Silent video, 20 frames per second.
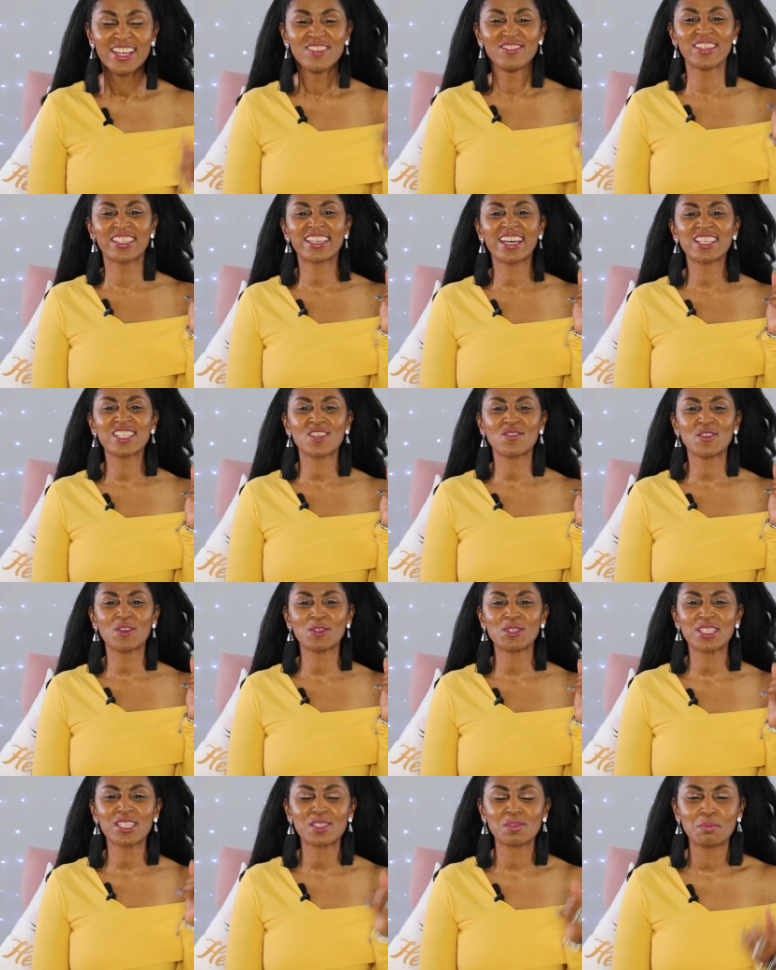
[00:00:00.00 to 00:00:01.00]
Because if
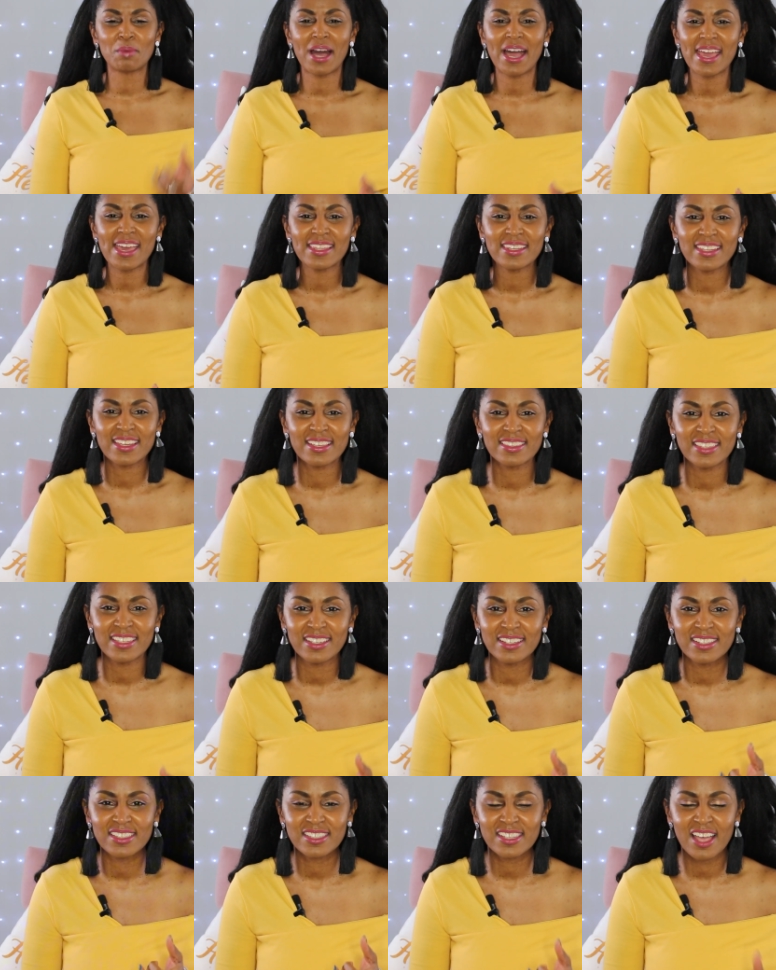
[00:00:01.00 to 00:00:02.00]
you're smiling the
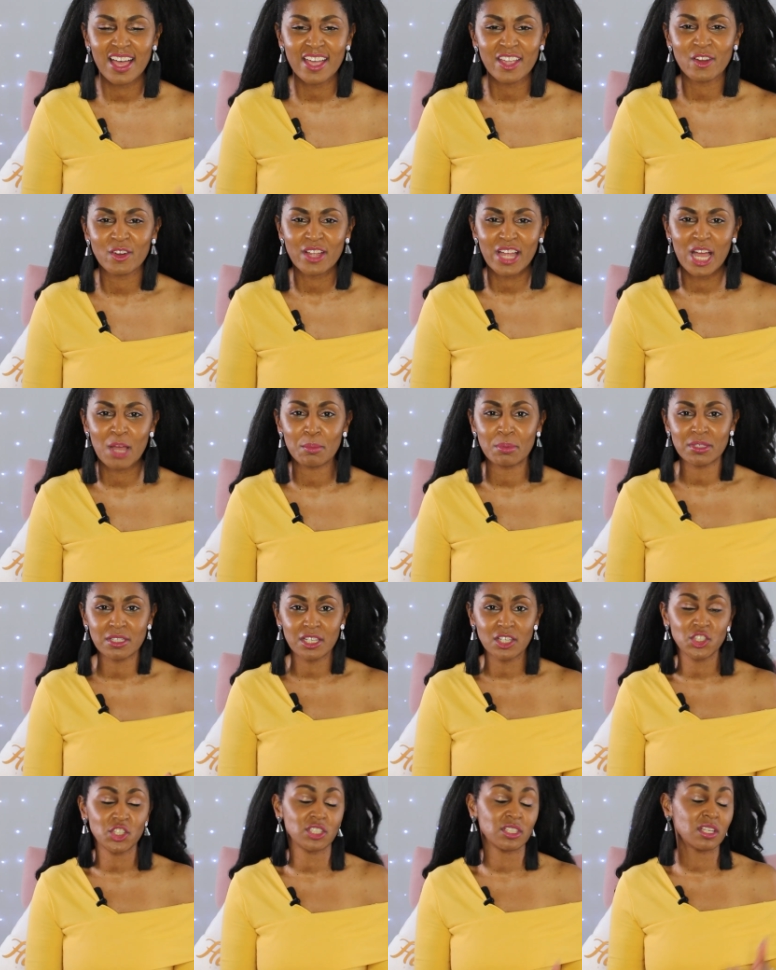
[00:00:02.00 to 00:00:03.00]
entire
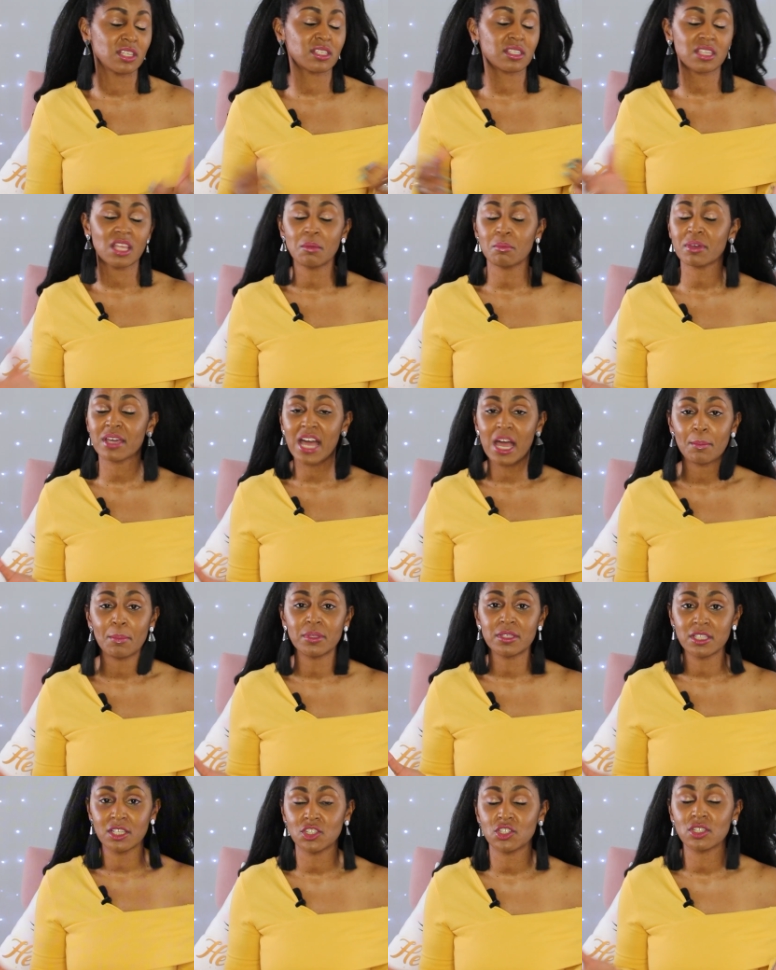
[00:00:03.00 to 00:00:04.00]
competition, and some
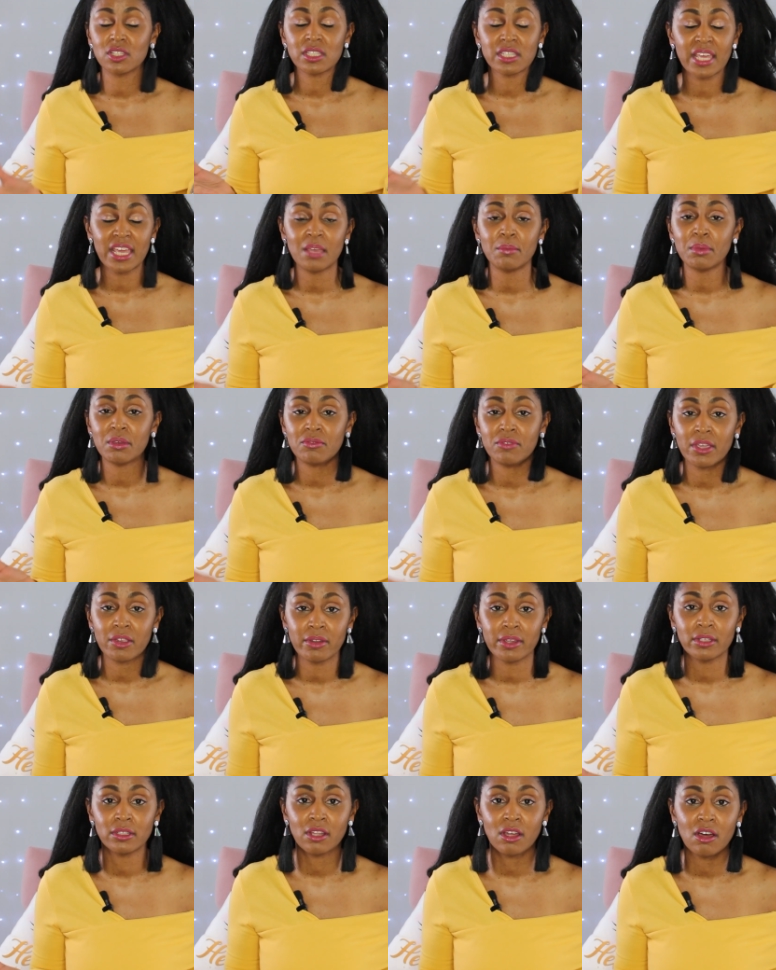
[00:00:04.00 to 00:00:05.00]
competitions can be
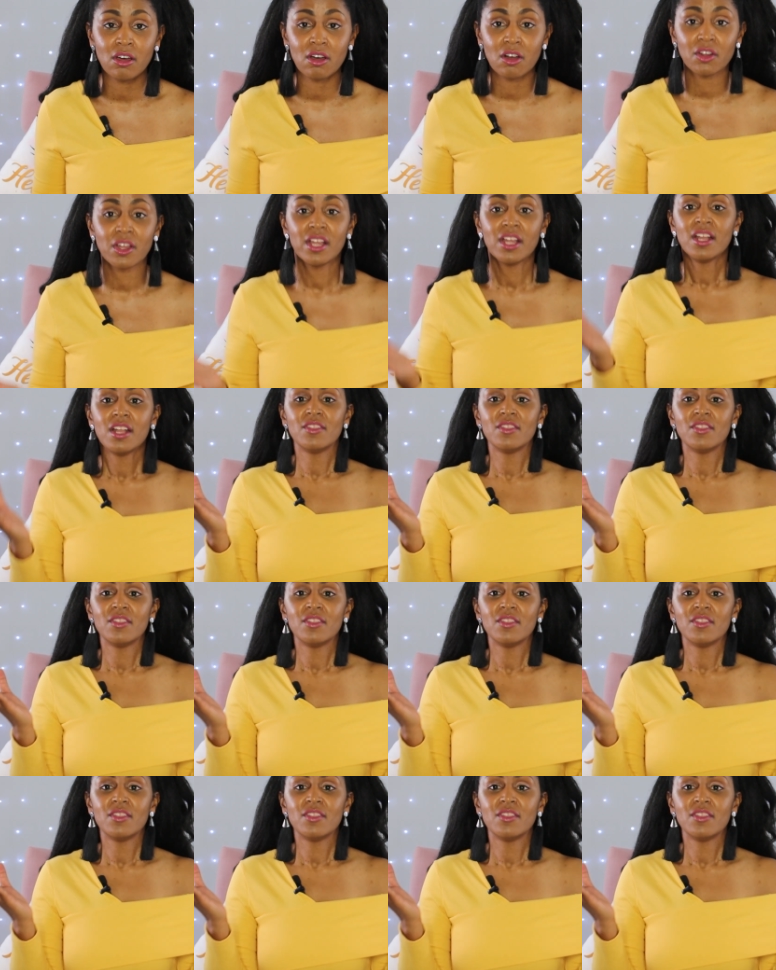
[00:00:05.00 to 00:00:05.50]
very long,